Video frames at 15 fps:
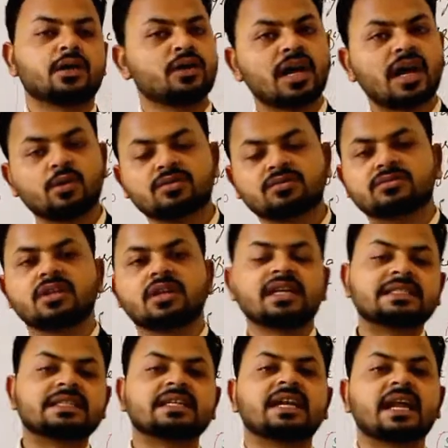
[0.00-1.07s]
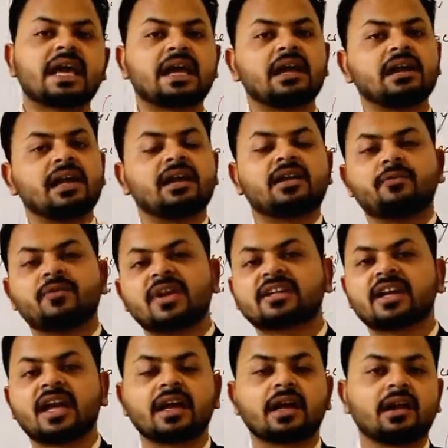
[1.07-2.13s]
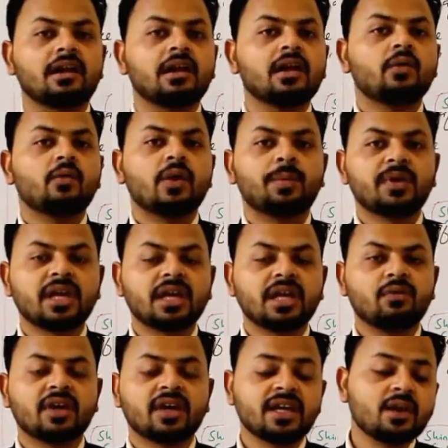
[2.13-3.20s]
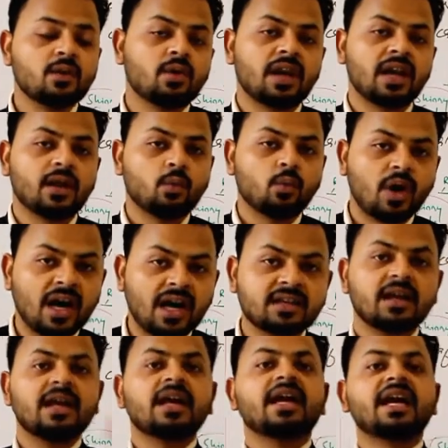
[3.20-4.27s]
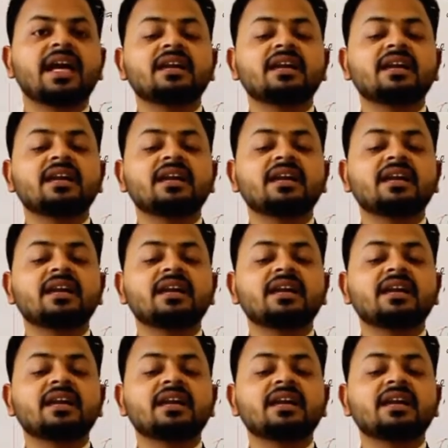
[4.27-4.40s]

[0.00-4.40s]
No doubt incident angle and reflected angle will be equal in what?